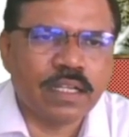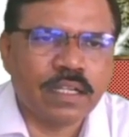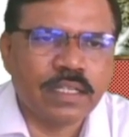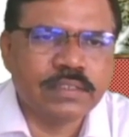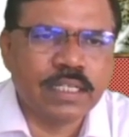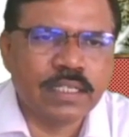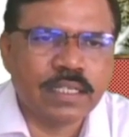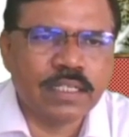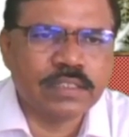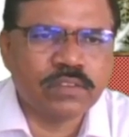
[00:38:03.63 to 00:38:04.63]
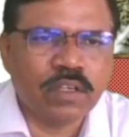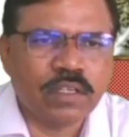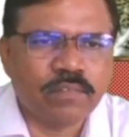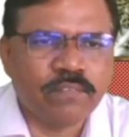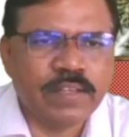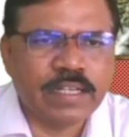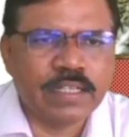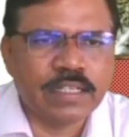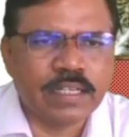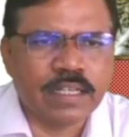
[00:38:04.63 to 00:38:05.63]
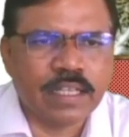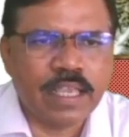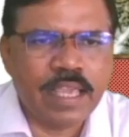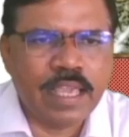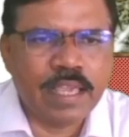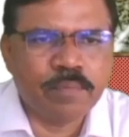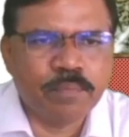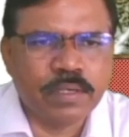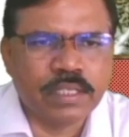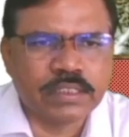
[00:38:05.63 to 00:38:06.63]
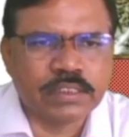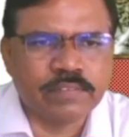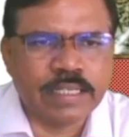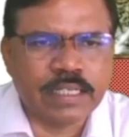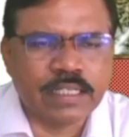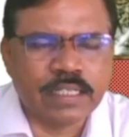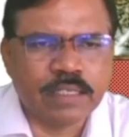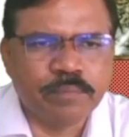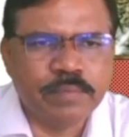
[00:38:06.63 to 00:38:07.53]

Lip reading: resultant is what? Vector A plus vector